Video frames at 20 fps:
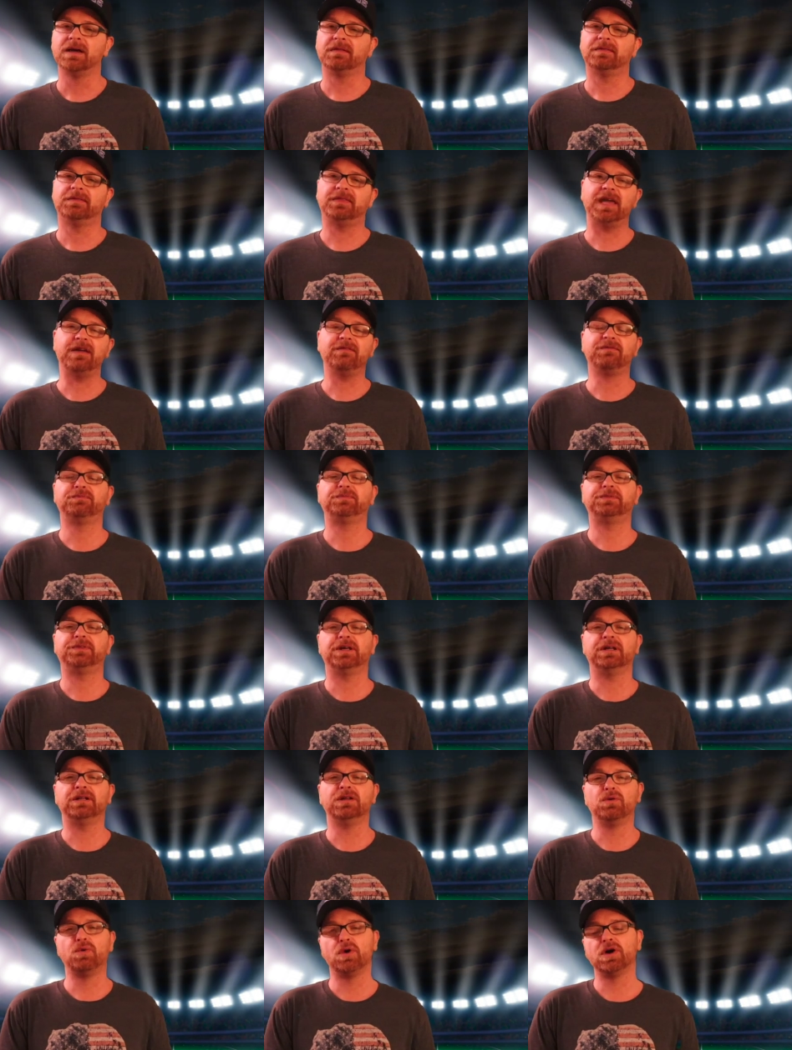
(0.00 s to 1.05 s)
they've
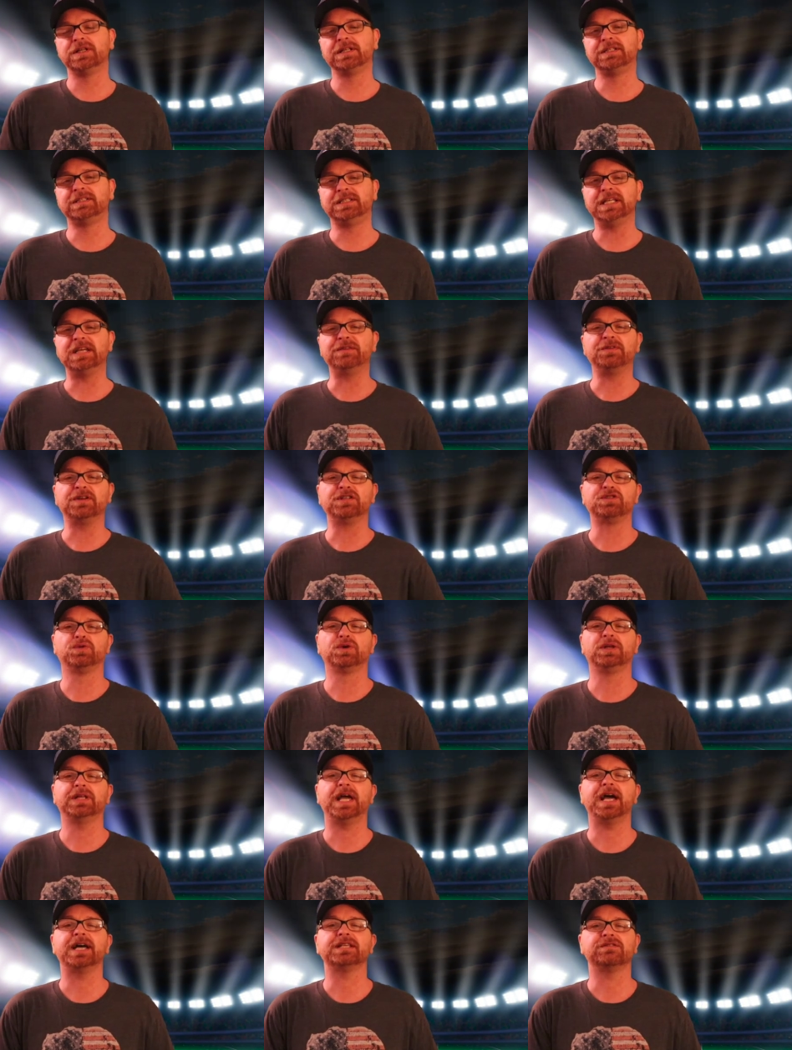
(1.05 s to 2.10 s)
the New Orleans defense
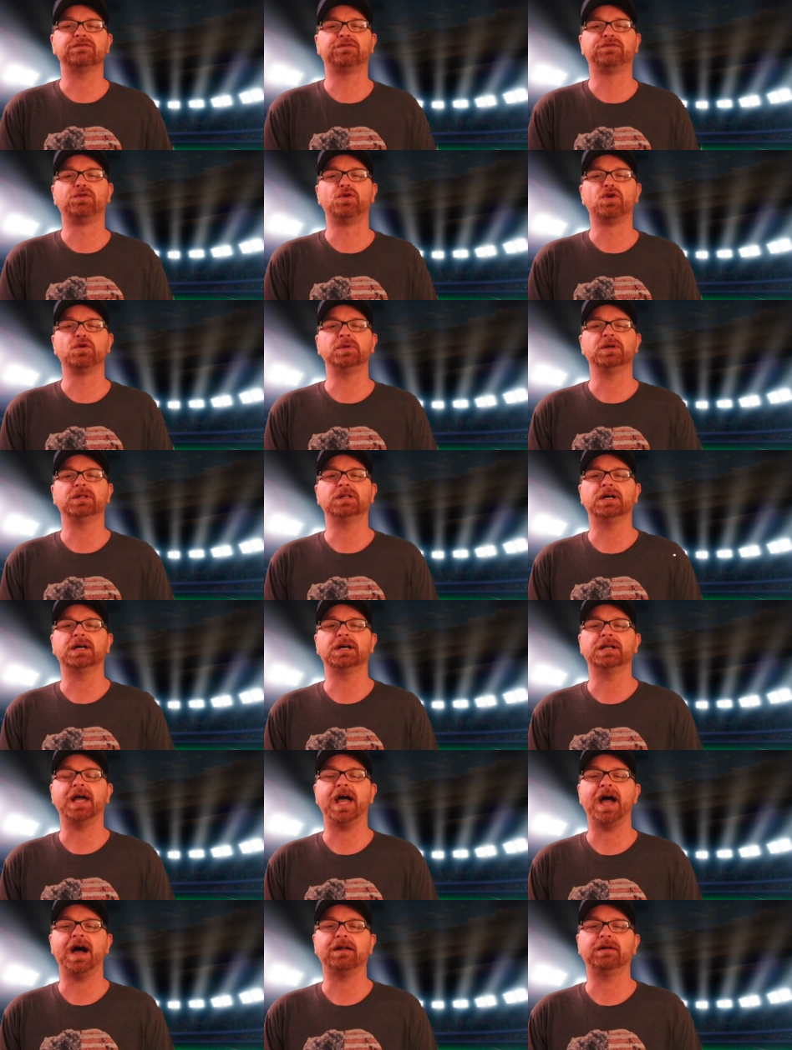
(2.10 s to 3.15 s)
really has a formula
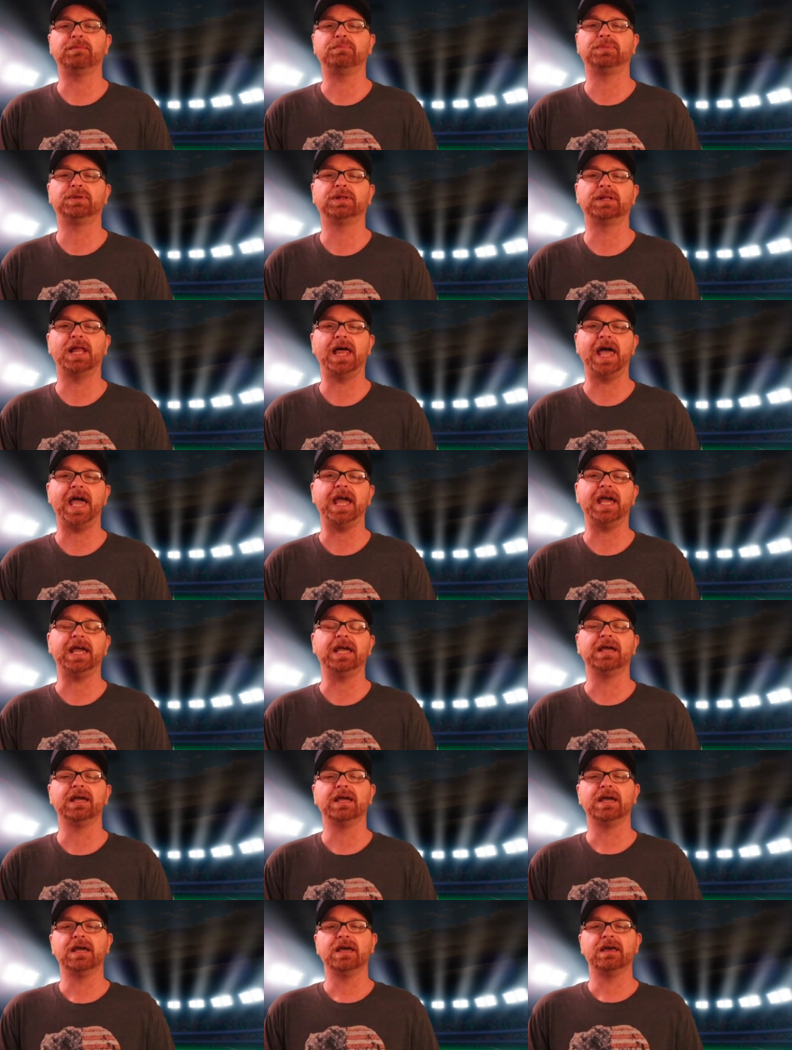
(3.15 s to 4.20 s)
on how to play
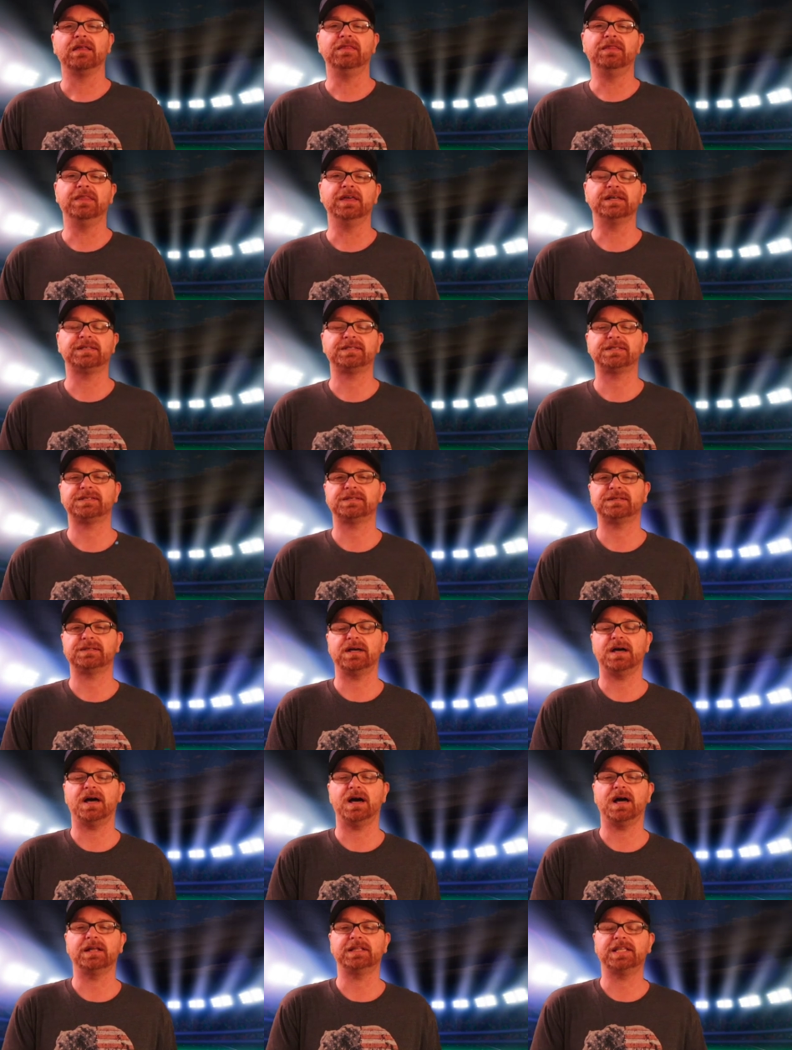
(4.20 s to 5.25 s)
this
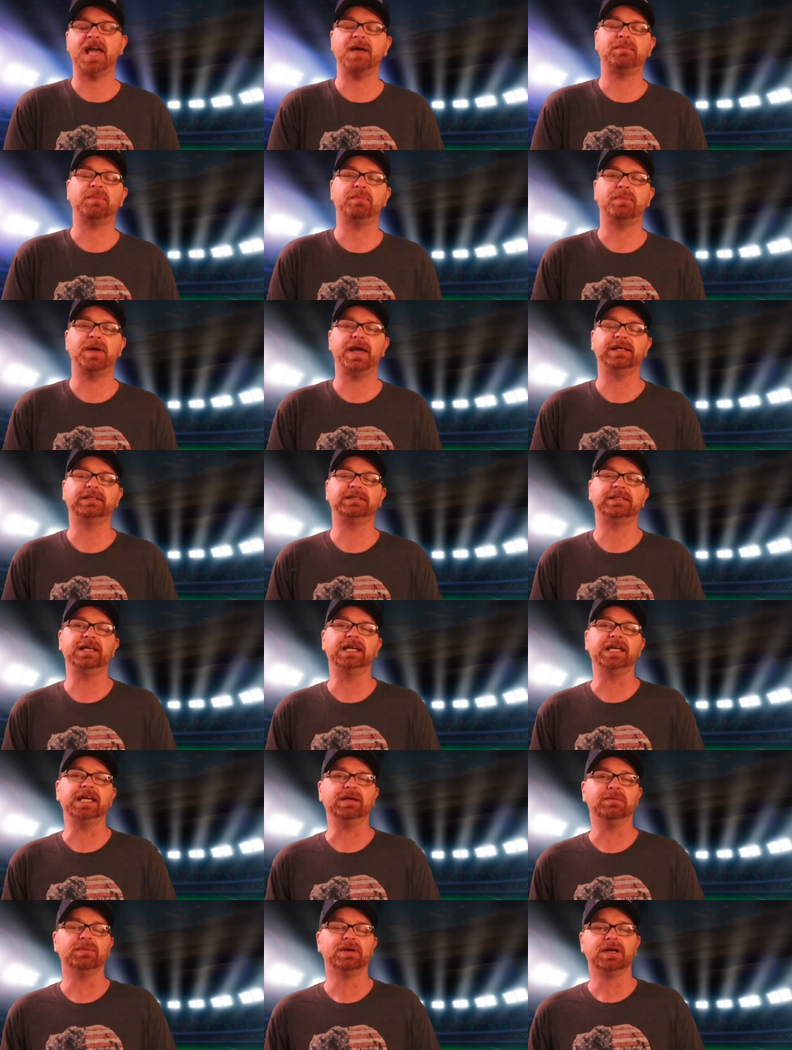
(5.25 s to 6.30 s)
uh, Tampa Bay
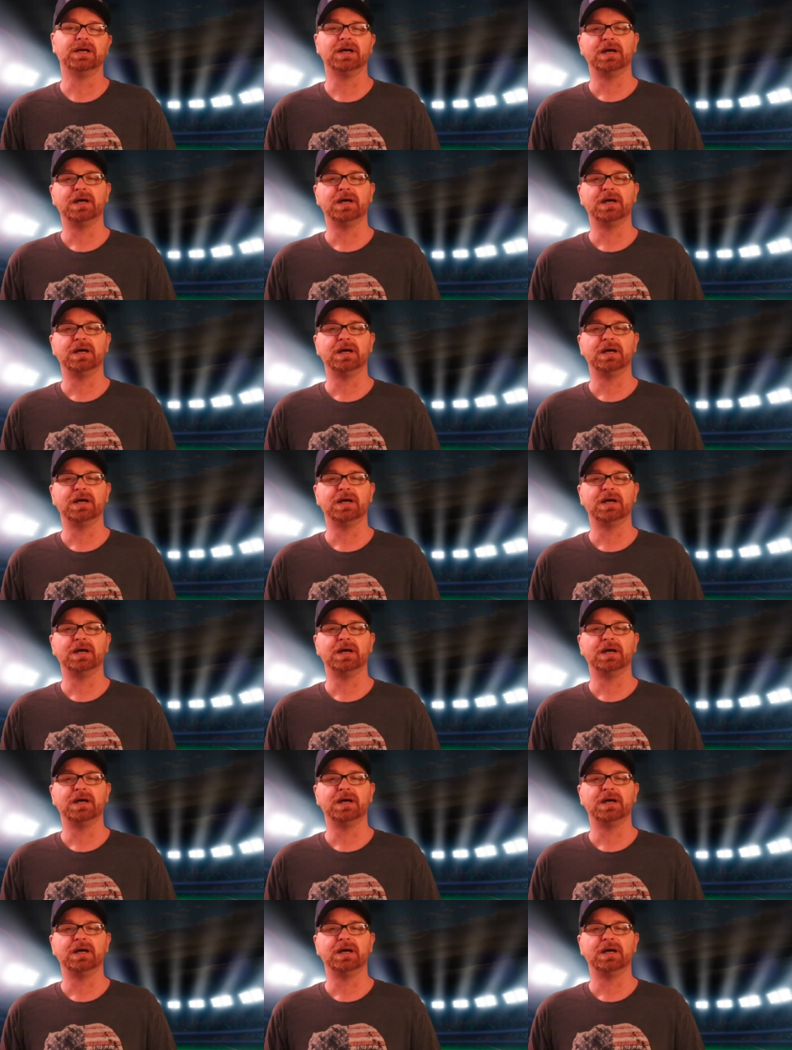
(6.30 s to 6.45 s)
team.